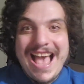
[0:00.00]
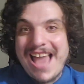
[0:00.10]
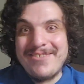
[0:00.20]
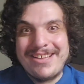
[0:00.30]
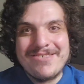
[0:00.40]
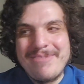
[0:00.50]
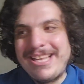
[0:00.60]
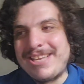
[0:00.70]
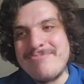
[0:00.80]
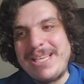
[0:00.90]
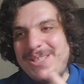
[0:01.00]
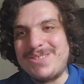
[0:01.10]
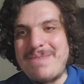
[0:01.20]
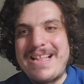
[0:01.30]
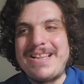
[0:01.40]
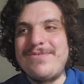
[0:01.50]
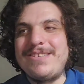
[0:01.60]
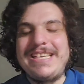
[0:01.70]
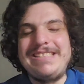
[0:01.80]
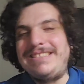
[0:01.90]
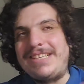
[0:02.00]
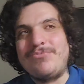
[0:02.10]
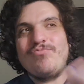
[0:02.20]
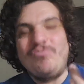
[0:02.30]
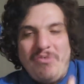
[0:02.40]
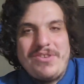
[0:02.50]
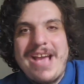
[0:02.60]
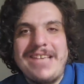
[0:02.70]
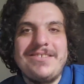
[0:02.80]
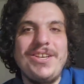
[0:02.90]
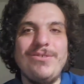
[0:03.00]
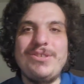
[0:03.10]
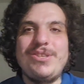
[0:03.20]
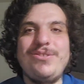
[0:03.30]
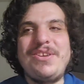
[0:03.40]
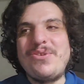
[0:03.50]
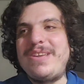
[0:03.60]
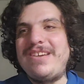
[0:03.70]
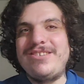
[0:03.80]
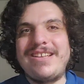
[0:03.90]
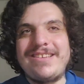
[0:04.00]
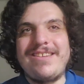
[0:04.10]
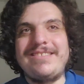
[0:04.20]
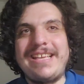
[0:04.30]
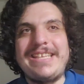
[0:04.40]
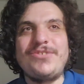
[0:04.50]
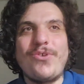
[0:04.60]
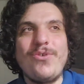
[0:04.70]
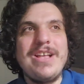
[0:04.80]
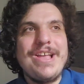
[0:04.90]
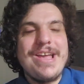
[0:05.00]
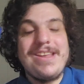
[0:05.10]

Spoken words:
I love that you making you smile. I love that when you guys, you hear the intro,